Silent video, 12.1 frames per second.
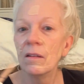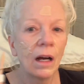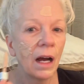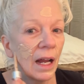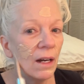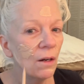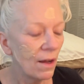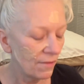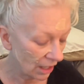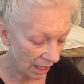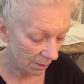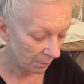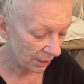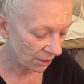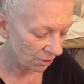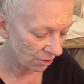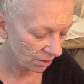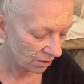I don't have a lot of
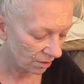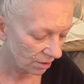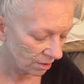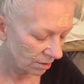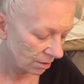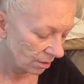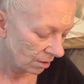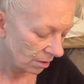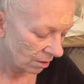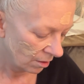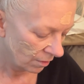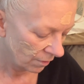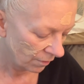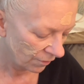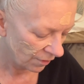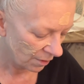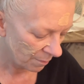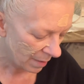pictures
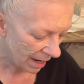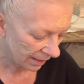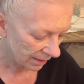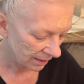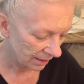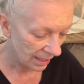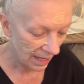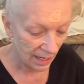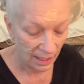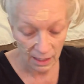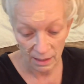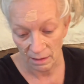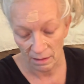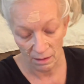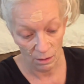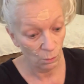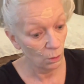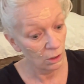from back in the day because
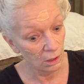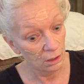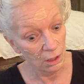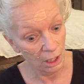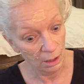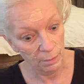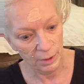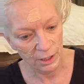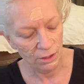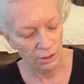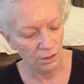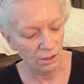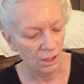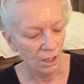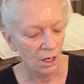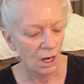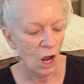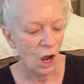there weren't a lot of pictures
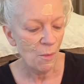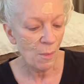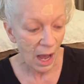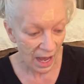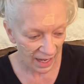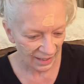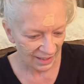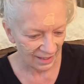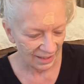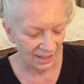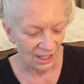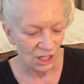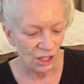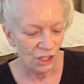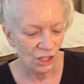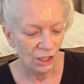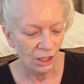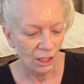but
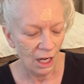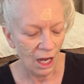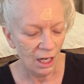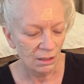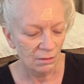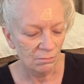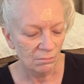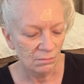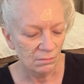um,